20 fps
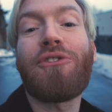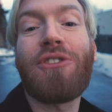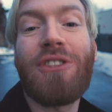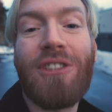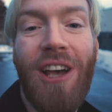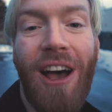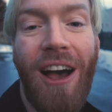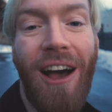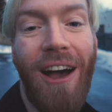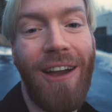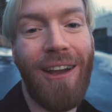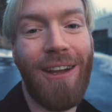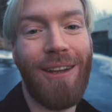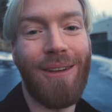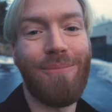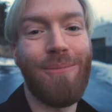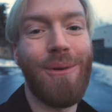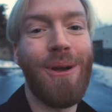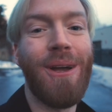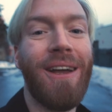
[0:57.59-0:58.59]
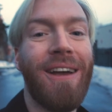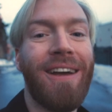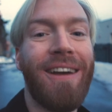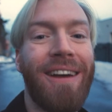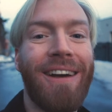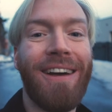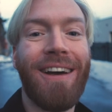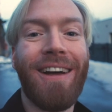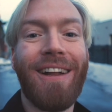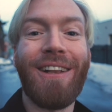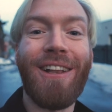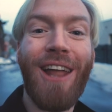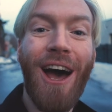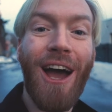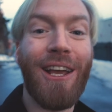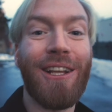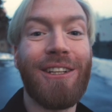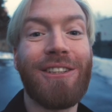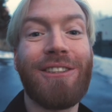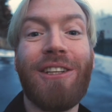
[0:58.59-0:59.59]
time
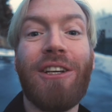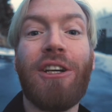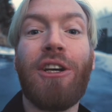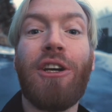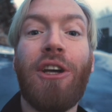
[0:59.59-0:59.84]
light